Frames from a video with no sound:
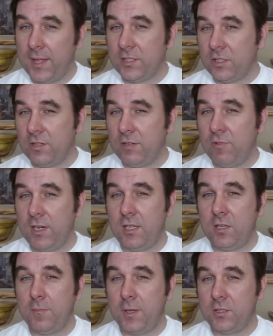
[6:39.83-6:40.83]
but that's only
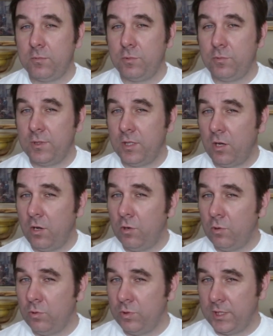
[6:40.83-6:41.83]
really compatible with
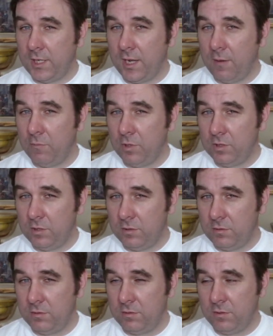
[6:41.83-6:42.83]
older
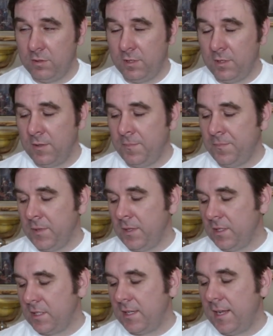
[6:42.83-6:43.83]
cameras.
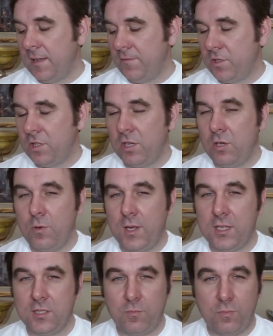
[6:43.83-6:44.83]
Slave
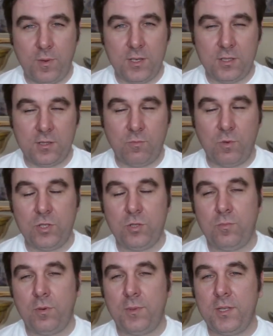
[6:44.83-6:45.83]
two is the is the
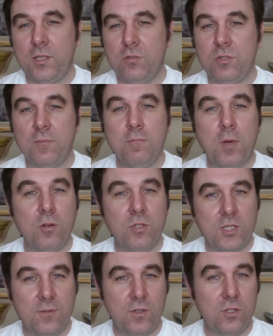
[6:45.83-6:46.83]
one you'll probably use the
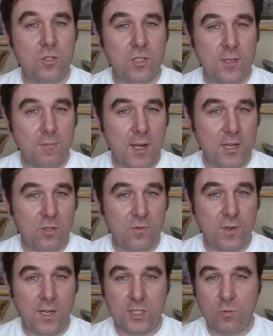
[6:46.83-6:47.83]
most if you're using
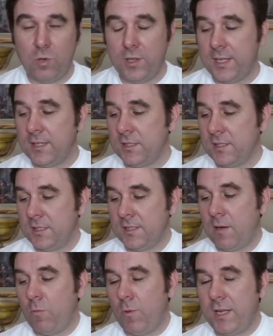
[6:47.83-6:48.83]
manual flash, and what that does
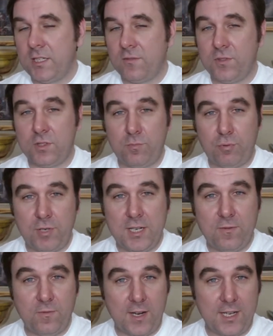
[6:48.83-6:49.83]
is that waits for the
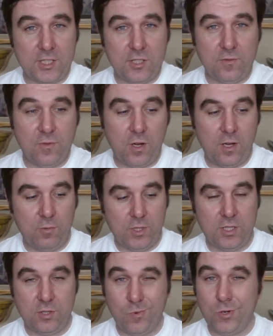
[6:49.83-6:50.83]
pre-flash to
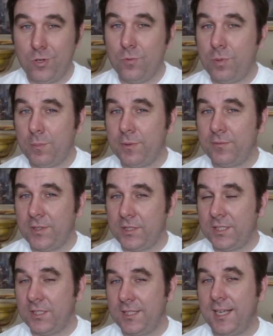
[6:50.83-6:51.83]
fire, which is what your pop-up
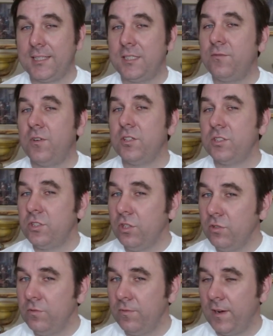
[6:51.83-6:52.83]
flash does. It actually fires
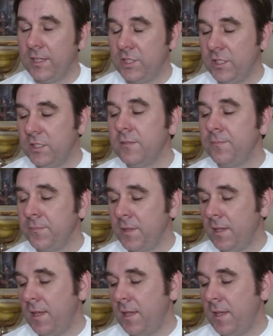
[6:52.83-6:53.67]
two flashes,